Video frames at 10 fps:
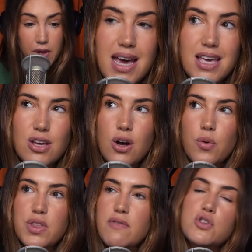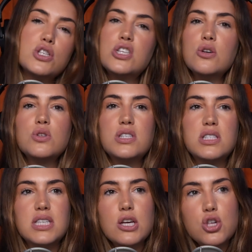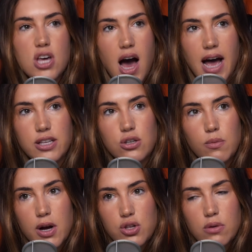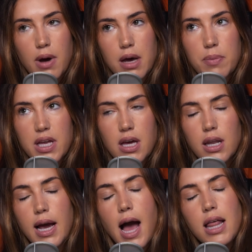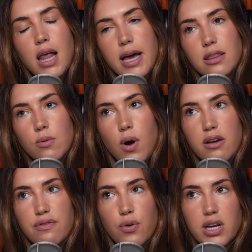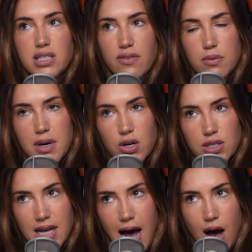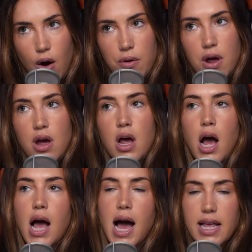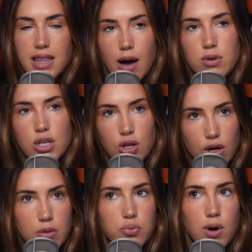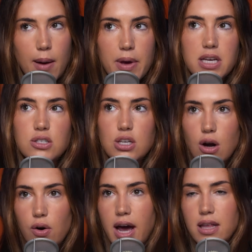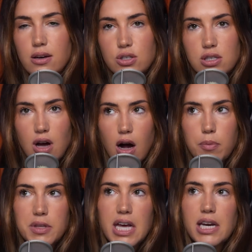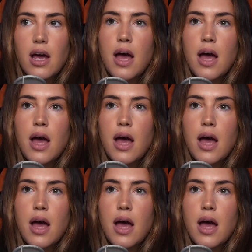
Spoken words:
They've just used CGI too much, in my opinion. Like, I like the one 47 meters down. That was a good premise, okay, they're stuck. But then